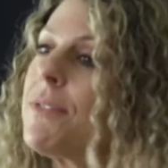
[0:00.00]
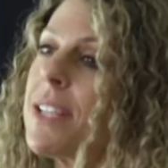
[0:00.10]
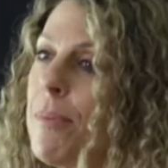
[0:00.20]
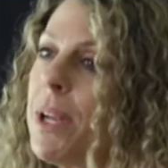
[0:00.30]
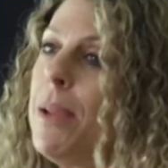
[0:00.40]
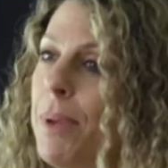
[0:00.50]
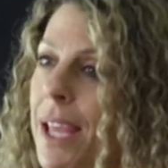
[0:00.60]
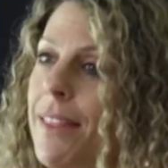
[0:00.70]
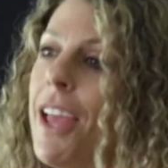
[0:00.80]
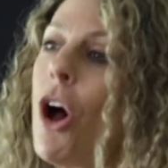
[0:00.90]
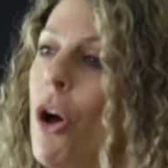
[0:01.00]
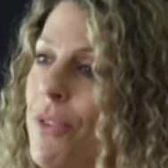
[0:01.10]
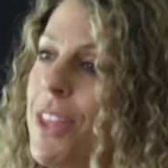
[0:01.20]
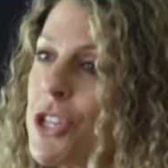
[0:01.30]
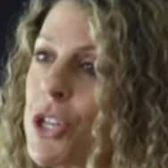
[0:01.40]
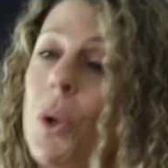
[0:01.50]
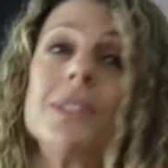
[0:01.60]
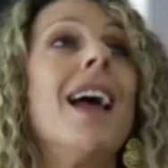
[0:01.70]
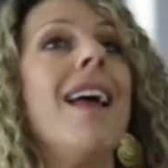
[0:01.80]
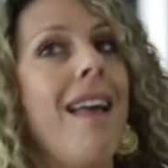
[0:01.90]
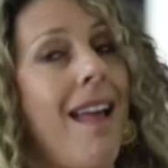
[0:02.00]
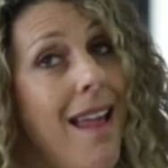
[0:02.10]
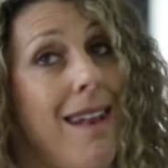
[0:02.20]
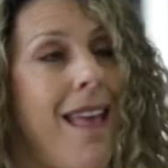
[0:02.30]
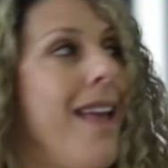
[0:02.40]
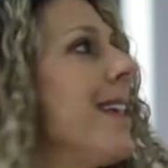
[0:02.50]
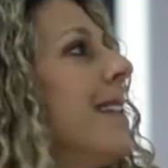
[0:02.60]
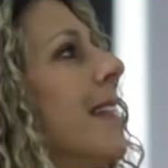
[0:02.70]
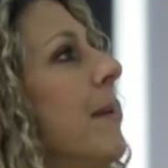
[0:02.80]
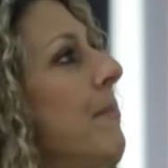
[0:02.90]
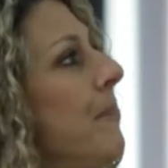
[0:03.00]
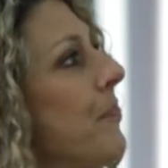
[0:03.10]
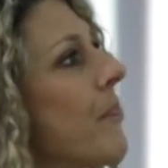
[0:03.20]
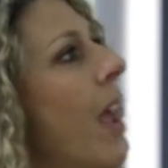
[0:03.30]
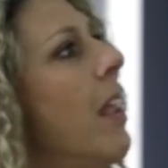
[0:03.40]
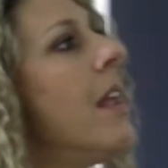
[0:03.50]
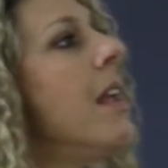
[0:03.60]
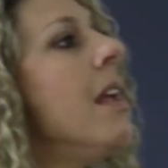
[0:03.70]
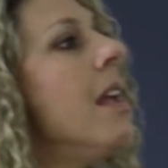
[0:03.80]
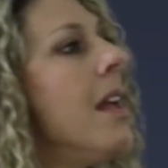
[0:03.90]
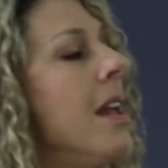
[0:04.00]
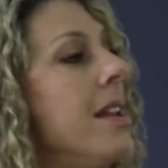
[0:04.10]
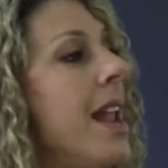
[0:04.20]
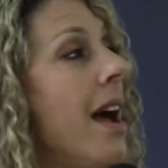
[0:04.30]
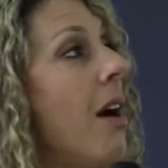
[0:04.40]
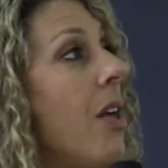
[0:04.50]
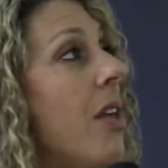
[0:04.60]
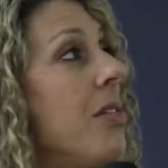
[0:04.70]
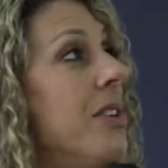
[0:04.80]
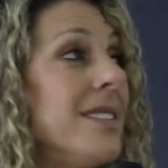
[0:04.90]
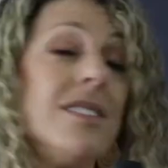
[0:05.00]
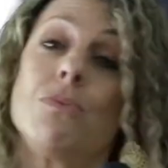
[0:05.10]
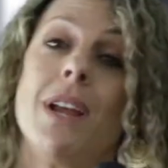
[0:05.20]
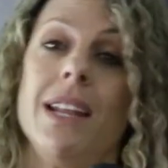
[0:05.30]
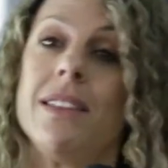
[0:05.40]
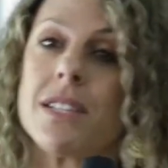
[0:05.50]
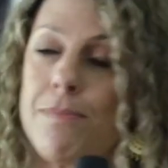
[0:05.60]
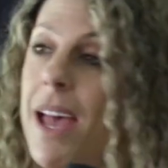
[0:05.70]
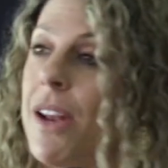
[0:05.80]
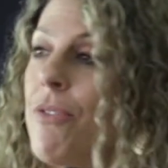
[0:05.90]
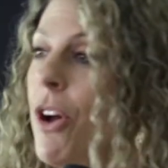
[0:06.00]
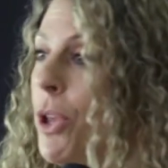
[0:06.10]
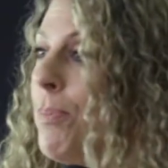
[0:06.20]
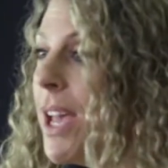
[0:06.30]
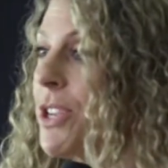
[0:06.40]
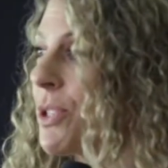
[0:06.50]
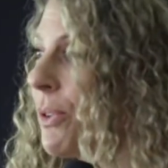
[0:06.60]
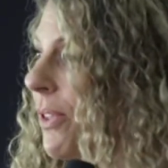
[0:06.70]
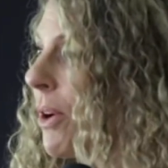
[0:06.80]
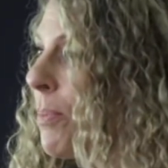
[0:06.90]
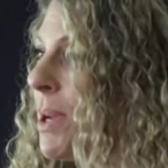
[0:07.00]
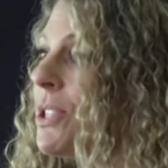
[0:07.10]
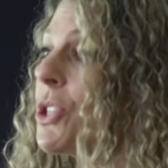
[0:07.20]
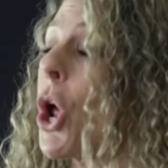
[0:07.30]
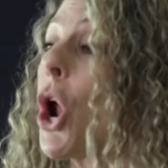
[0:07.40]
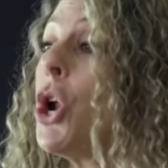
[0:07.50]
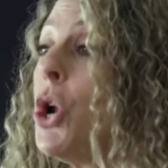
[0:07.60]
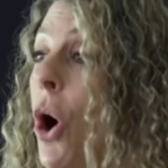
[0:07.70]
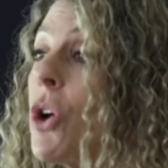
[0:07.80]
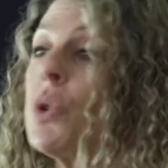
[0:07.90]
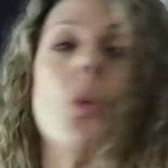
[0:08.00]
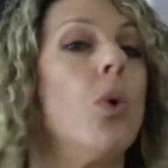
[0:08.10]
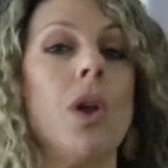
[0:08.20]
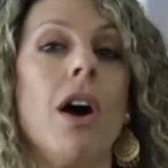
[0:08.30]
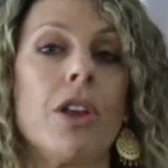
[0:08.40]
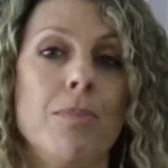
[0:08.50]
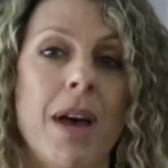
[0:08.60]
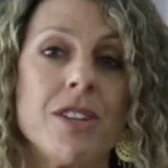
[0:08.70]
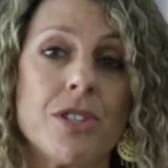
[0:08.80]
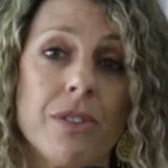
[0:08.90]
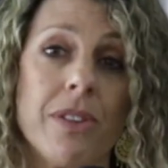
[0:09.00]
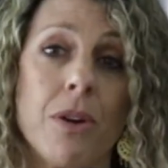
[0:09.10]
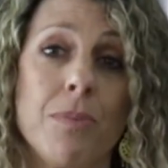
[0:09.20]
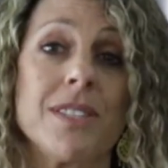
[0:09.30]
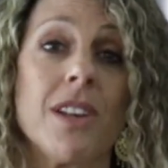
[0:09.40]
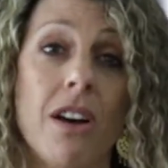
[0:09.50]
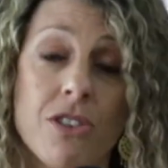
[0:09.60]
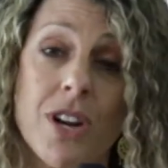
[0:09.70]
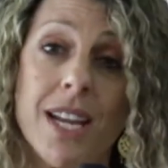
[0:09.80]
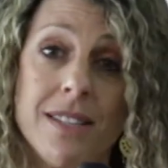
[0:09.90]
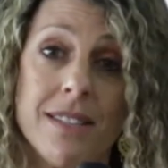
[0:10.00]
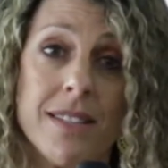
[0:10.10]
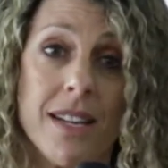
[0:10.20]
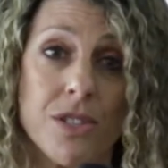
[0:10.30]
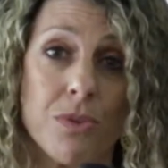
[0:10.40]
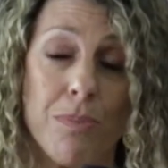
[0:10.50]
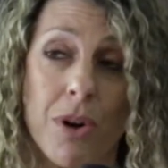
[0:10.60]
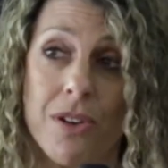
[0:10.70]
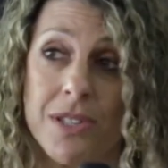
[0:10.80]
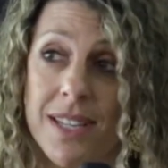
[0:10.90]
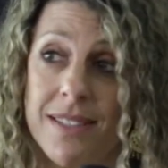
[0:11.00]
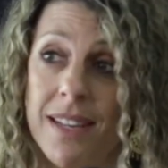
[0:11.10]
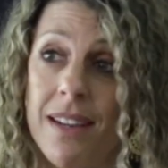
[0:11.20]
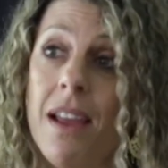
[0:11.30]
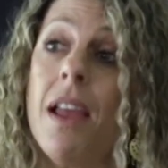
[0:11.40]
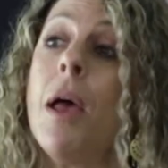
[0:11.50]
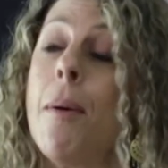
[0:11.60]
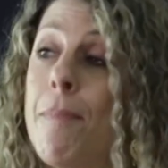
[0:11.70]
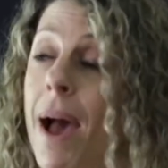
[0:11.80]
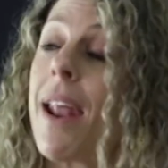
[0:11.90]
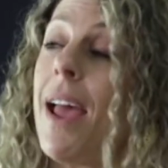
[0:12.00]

of somebody being there over their shoulder and nagging them. Now, this is really the domain of occupational therapists. Not all occupational therapists are trained in sensory processing, but